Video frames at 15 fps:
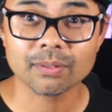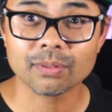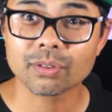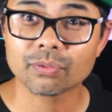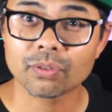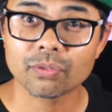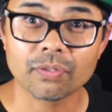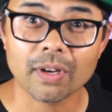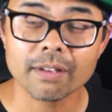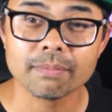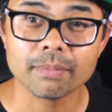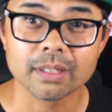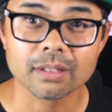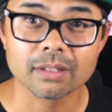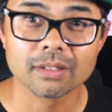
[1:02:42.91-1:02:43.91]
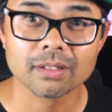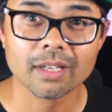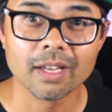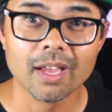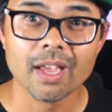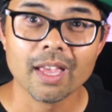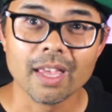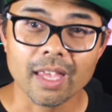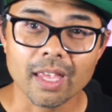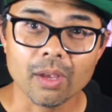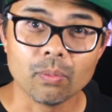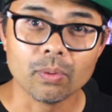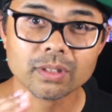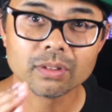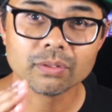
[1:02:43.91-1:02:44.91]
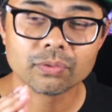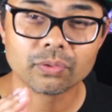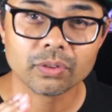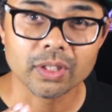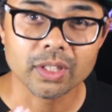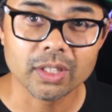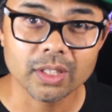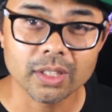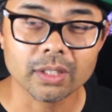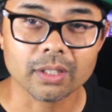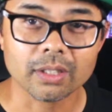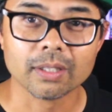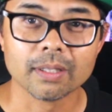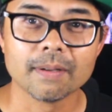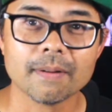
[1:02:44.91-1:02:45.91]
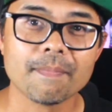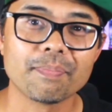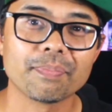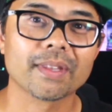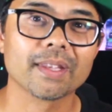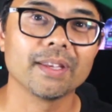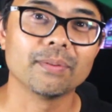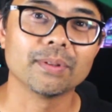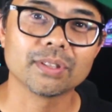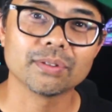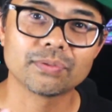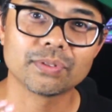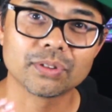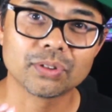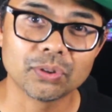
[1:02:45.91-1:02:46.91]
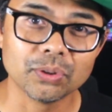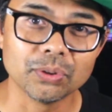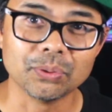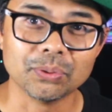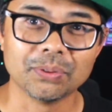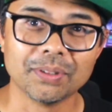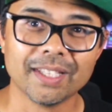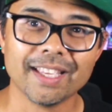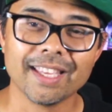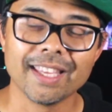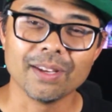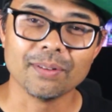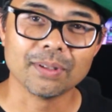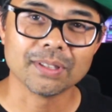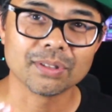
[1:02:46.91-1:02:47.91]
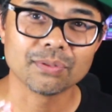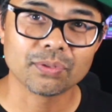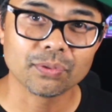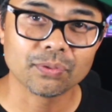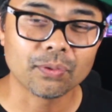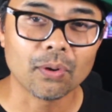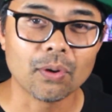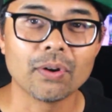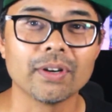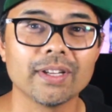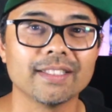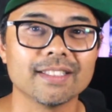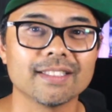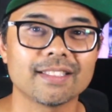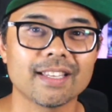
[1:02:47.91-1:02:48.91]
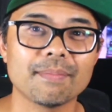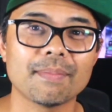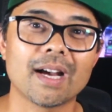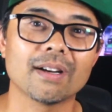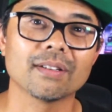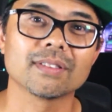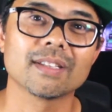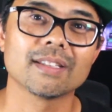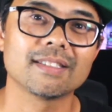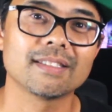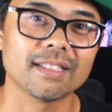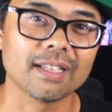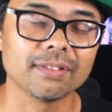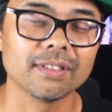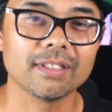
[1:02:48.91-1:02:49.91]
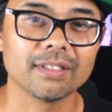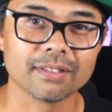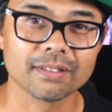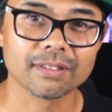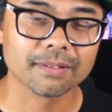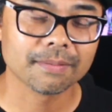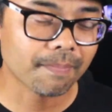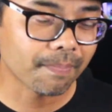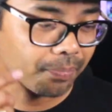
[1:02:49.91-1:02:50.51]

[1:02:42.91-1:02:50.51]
It wasn't for 5 months. It wasn't for a year. It wasn't for 2. It wasn't for 4 in the same house, 7 years.